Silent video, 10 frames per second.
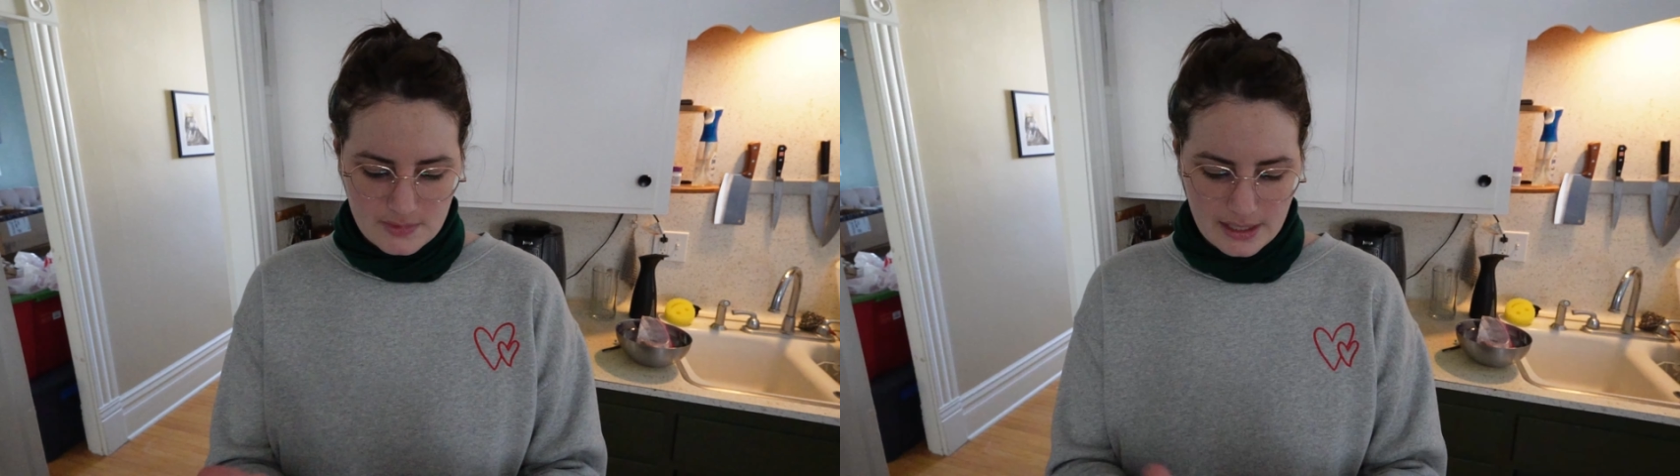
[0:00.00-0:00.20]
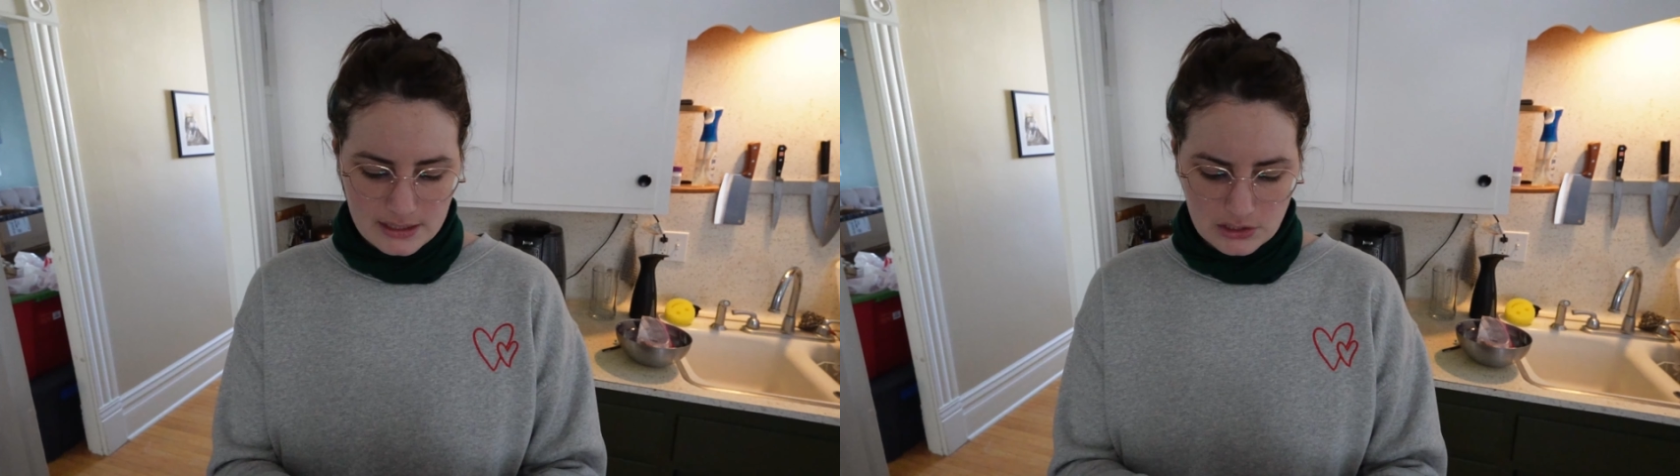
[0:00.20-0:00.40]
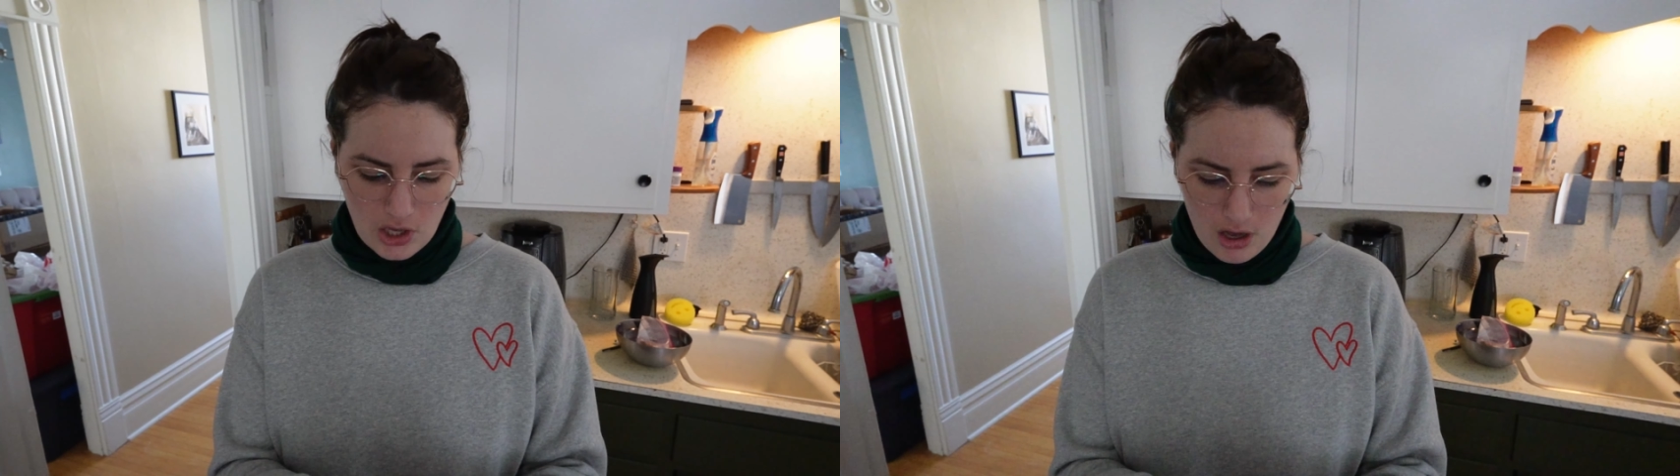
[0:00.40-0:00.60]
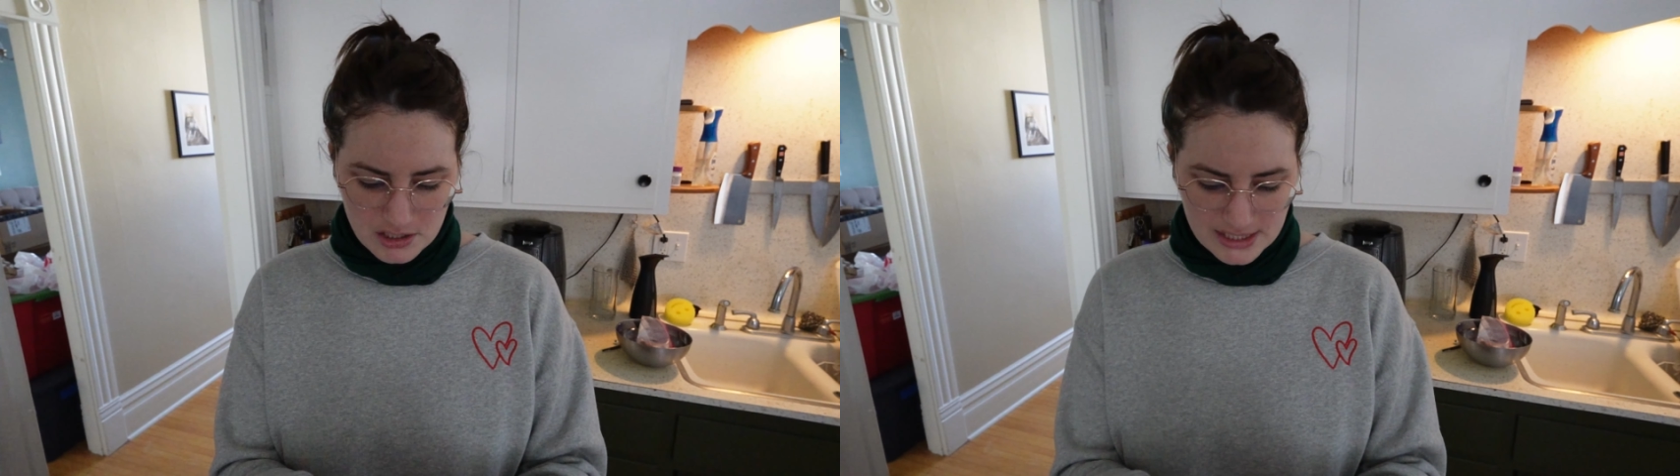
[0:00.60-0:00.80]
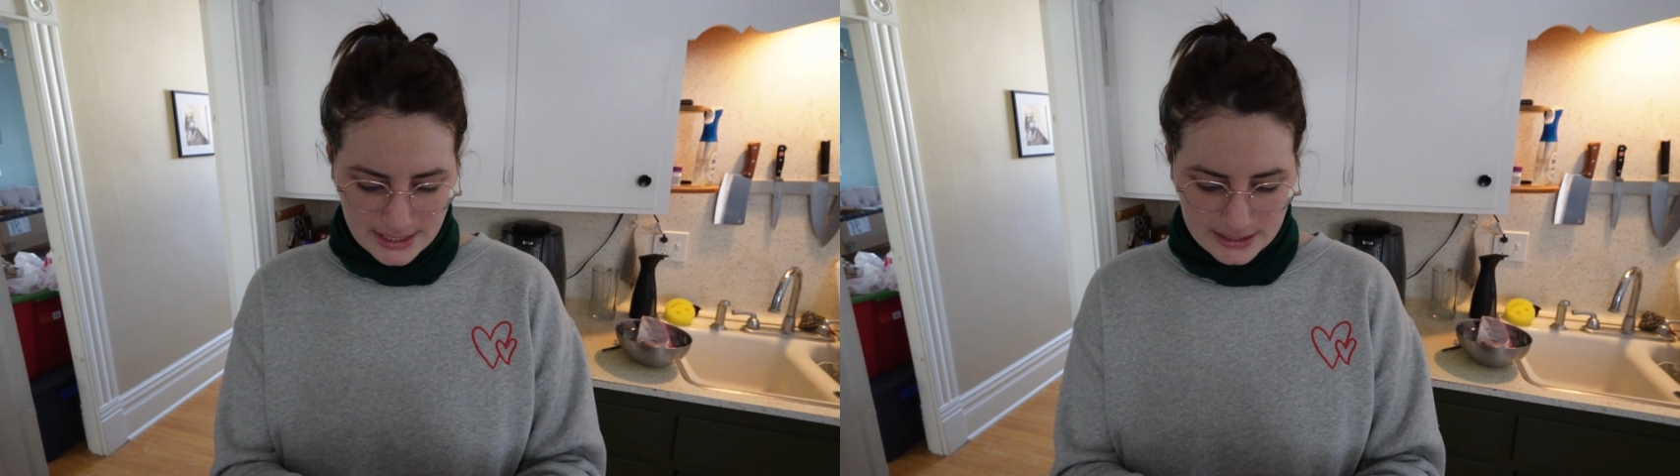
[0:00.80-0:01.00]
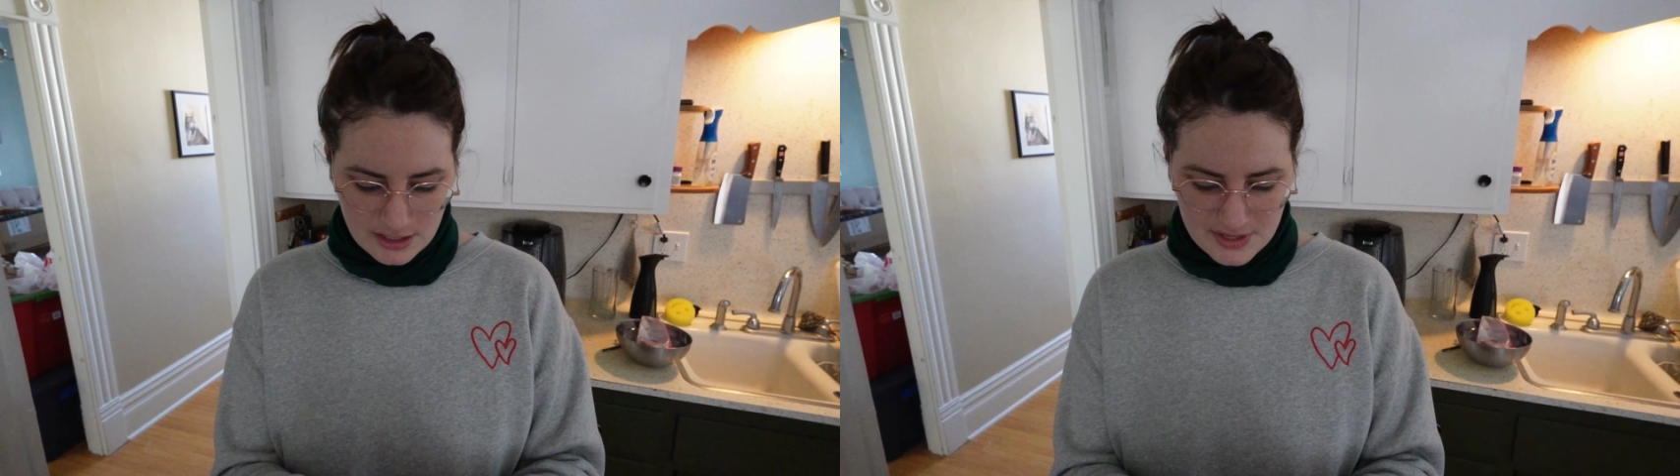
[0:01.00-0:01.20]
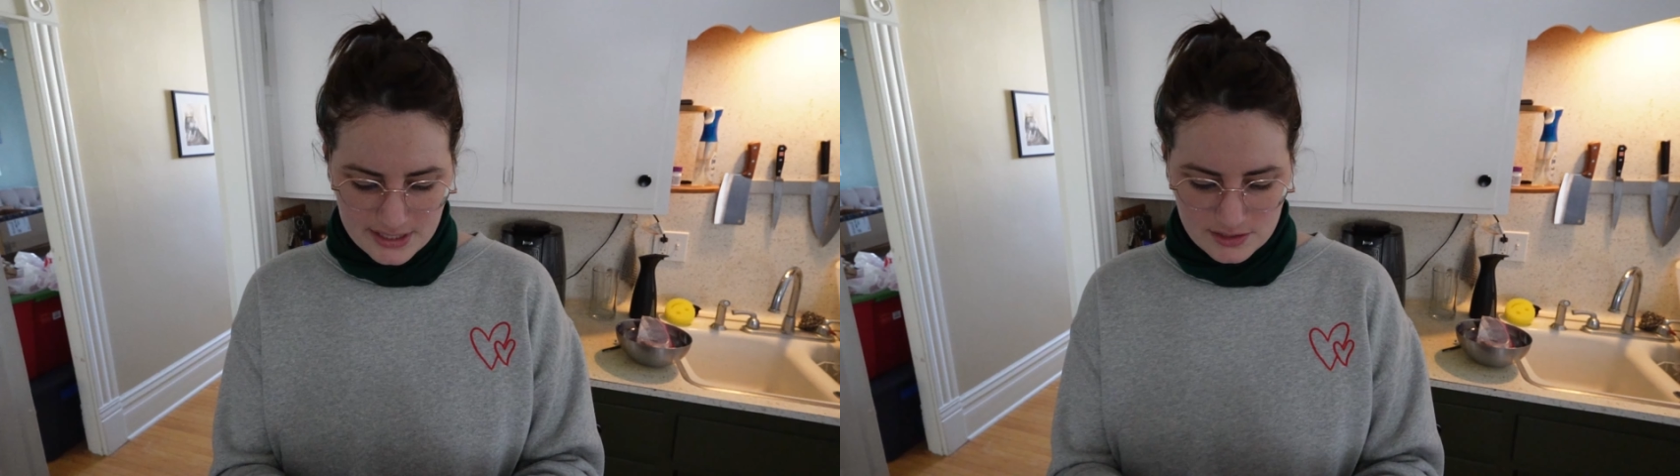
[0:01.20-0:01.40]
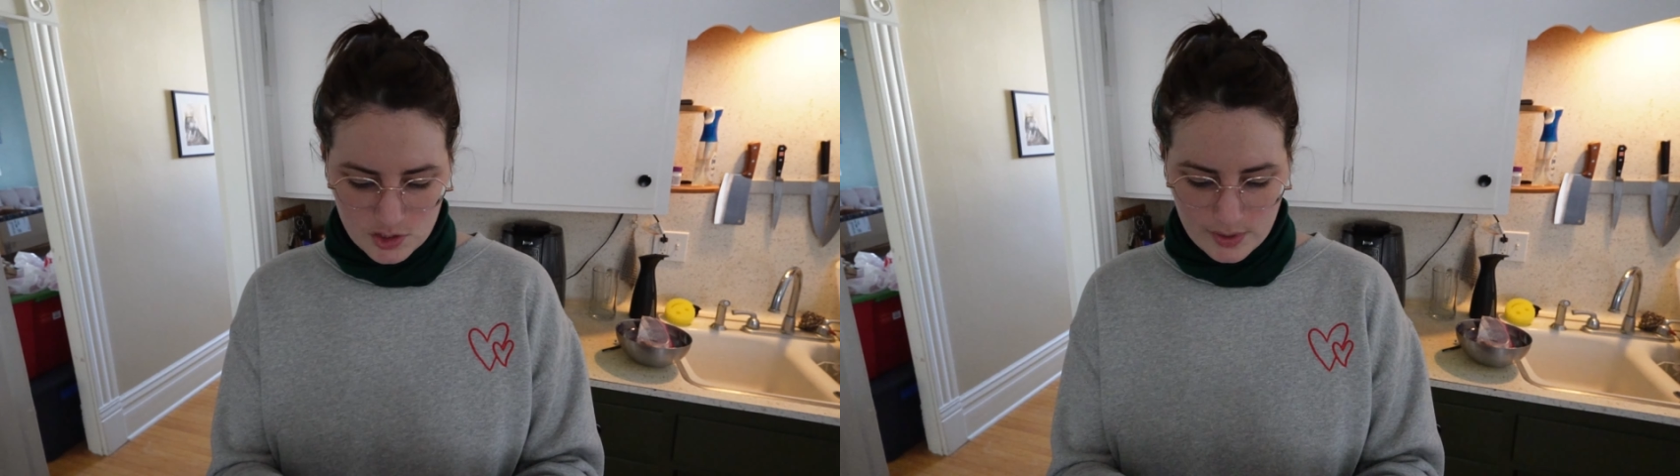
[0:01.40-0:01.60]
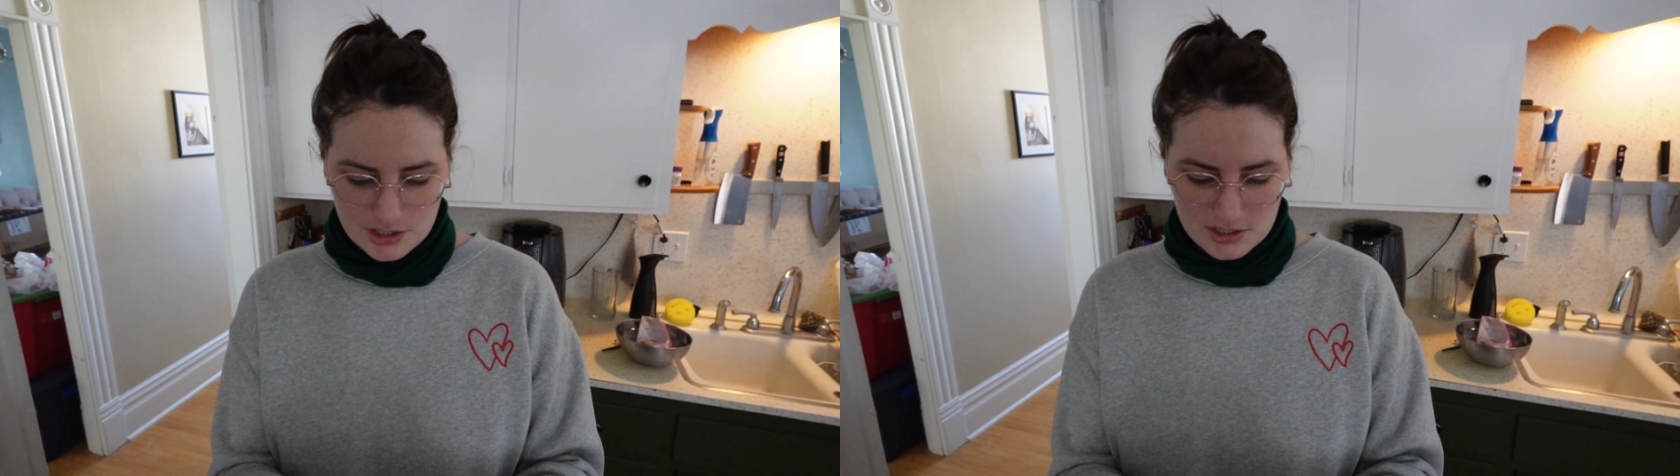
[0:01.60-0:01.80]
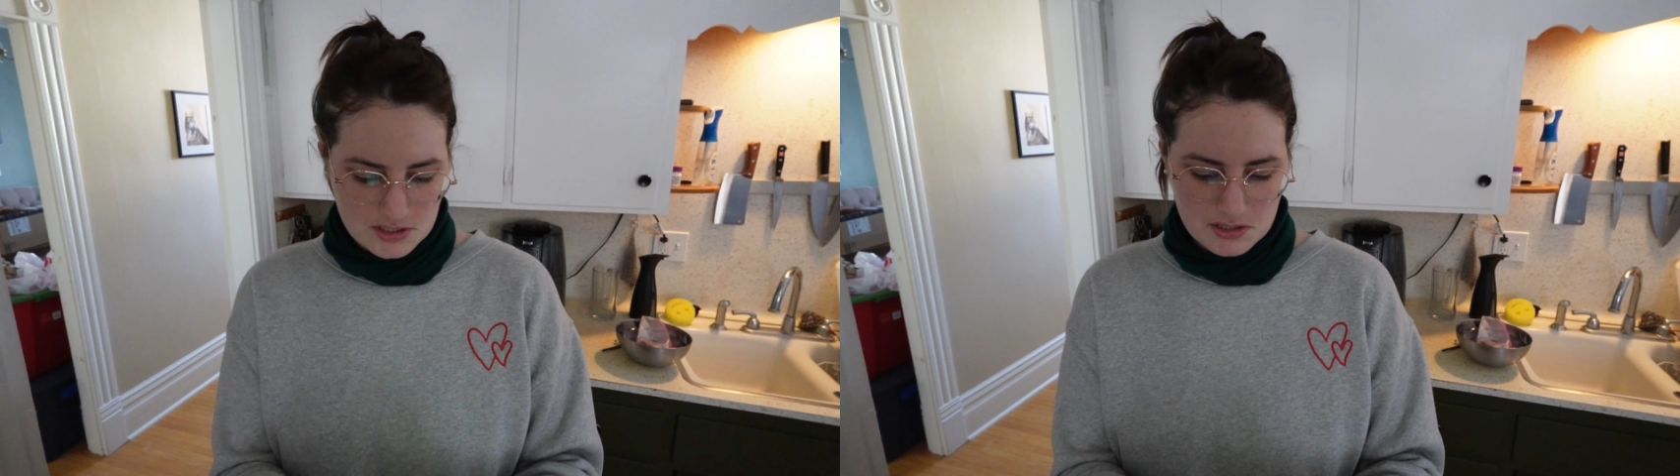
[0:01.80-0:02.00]
how to log that kind of thing. So I
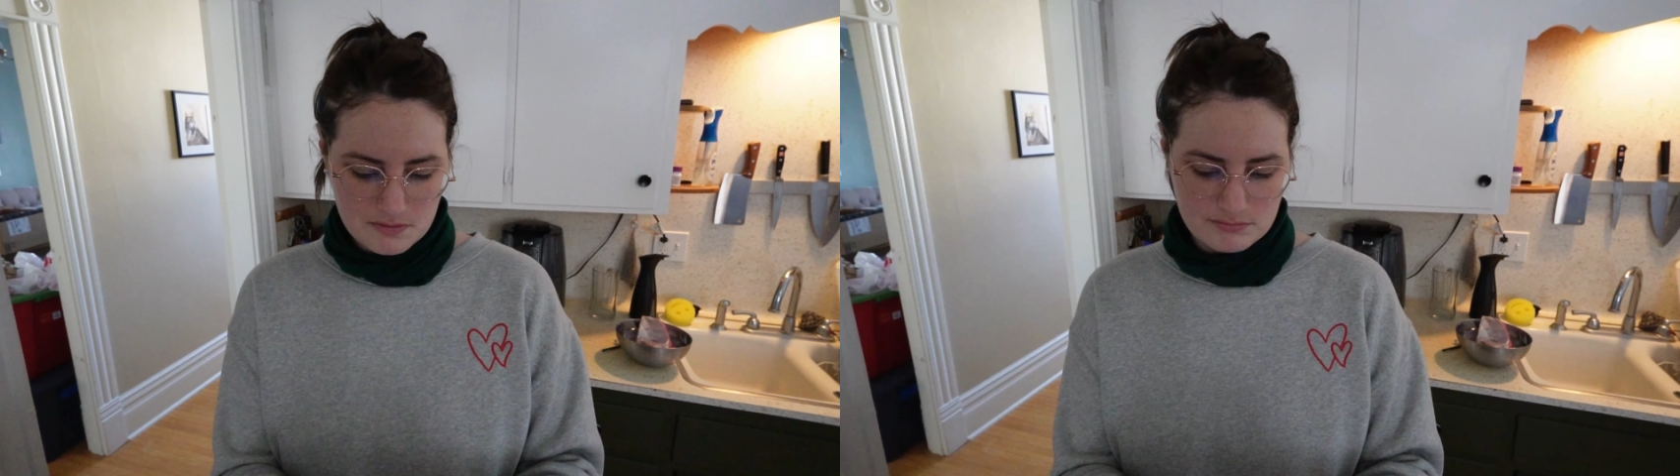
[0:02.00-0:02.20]
just,